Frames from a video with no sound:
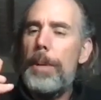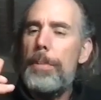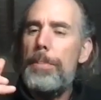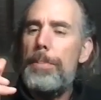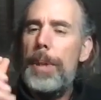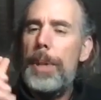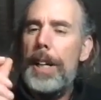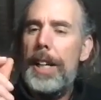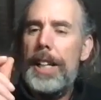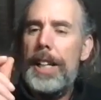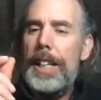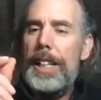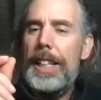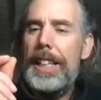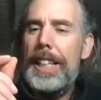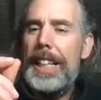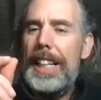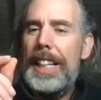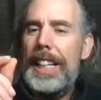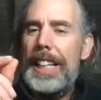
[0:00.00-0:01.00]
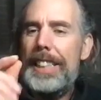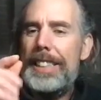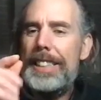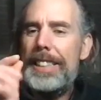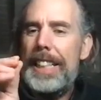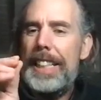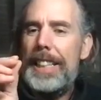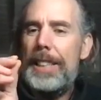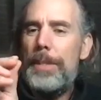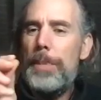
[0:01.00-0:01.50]
but there's
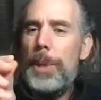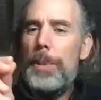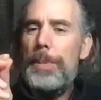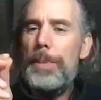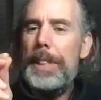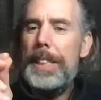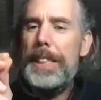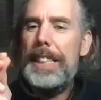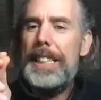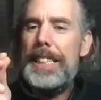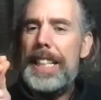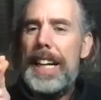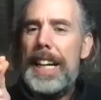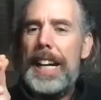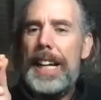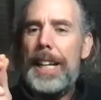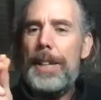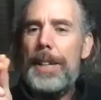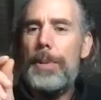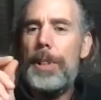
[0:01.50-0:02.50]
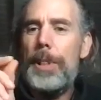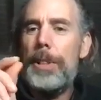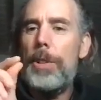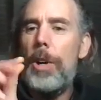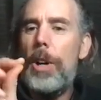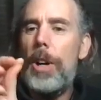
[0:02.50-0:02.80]
like a moment in time where you